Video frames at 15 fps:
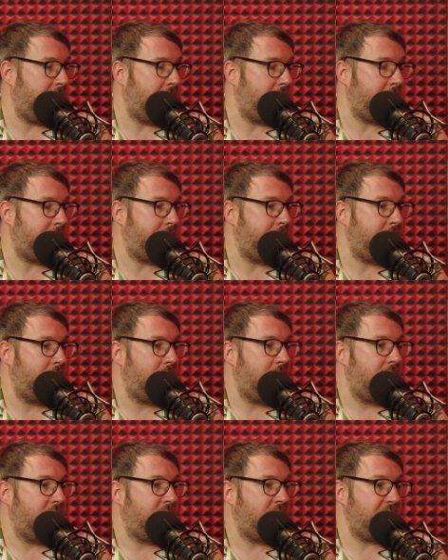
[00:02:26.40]
Um,
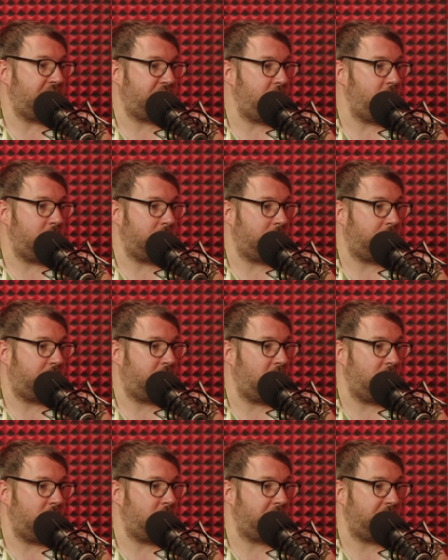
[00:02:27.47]
this Rowan
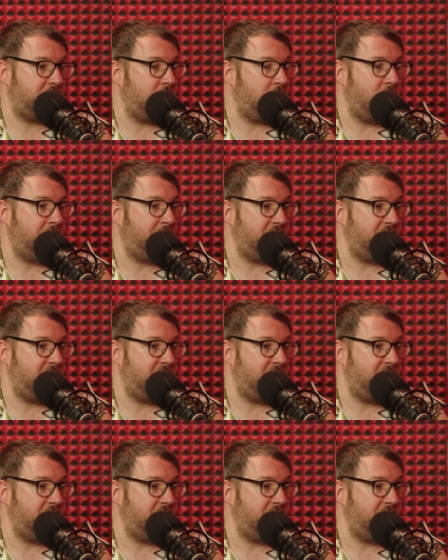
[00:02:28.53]
promo was so